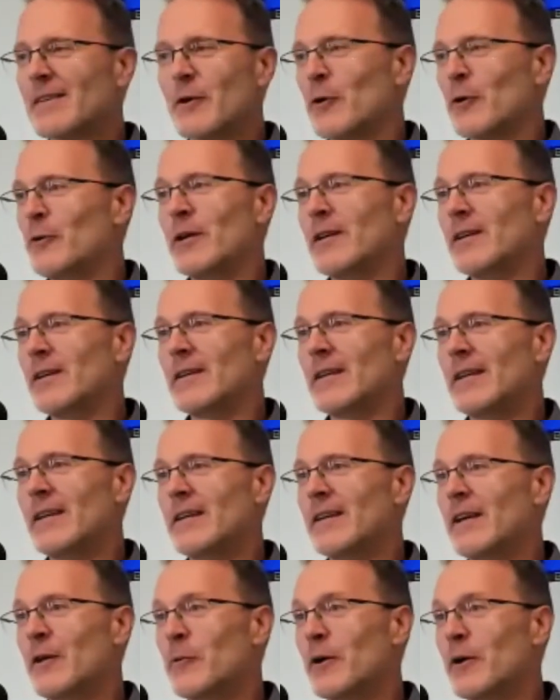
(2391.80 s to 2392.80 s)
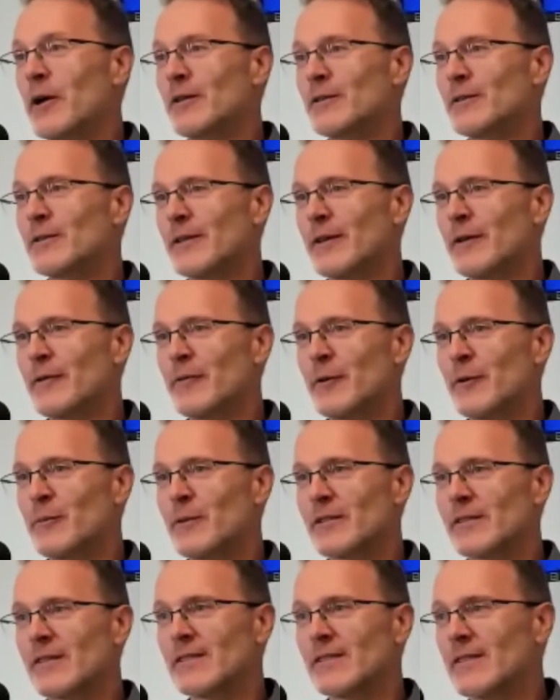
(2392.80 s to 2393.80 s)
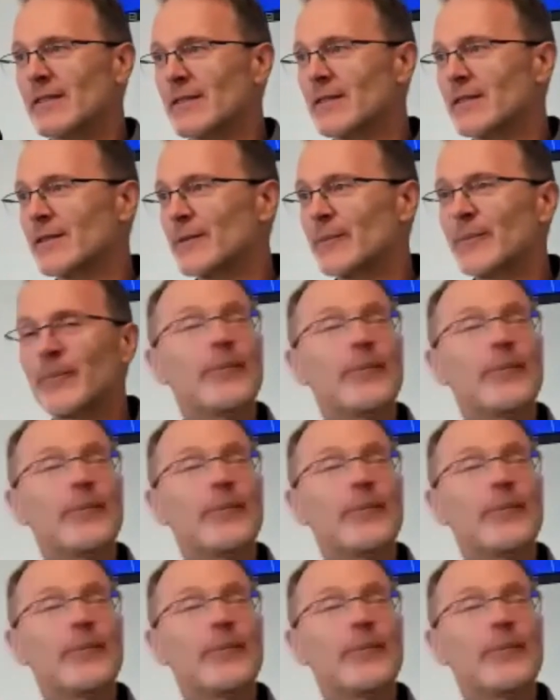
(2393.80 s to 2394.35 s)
who didn't need anyone else to give him existence.